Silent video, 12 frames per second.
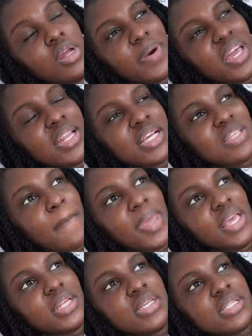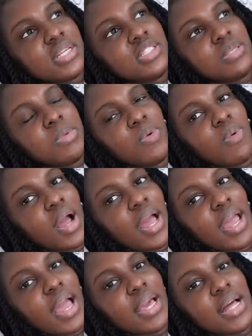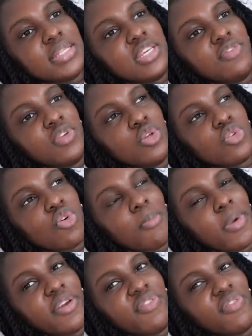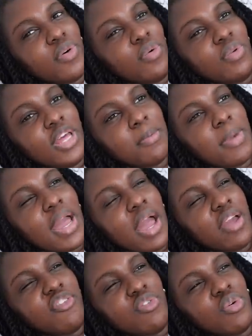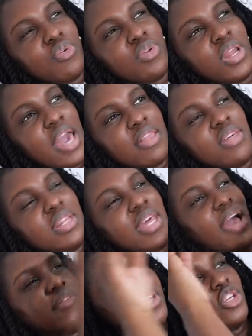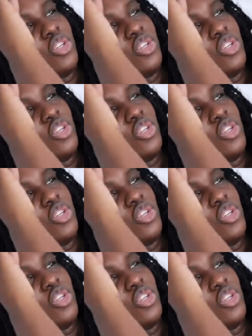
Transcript: but it doesn't make any sense to me why I can't take videos on my phone, like my iPhone and then they have an